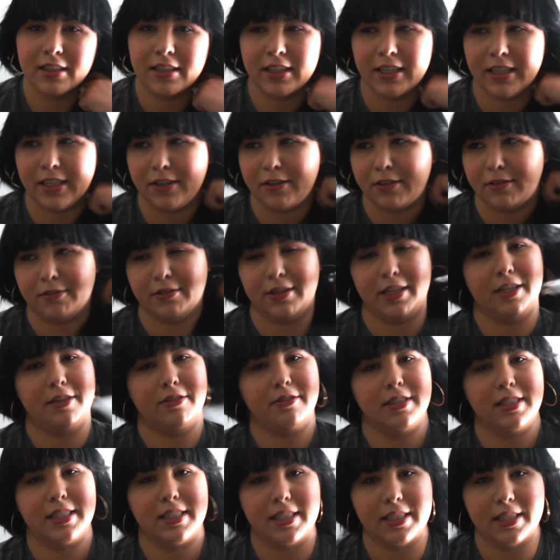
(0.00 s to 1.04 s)
I know
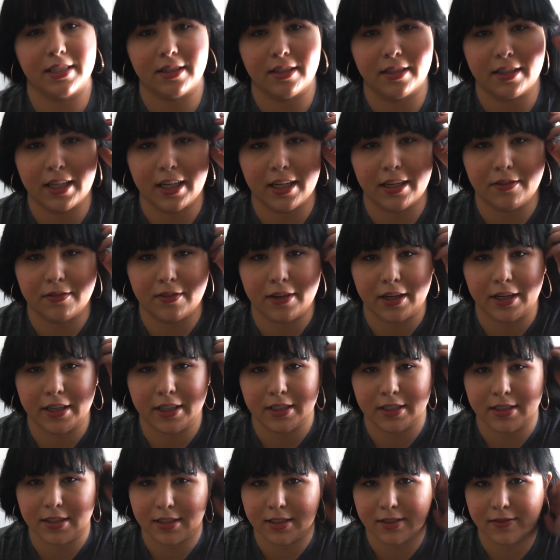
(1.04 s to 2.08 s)
fragrances are kind of hard
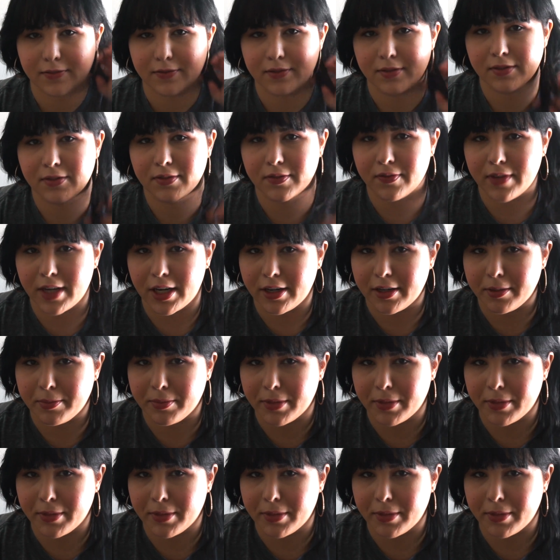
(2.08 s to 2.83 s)
because it's very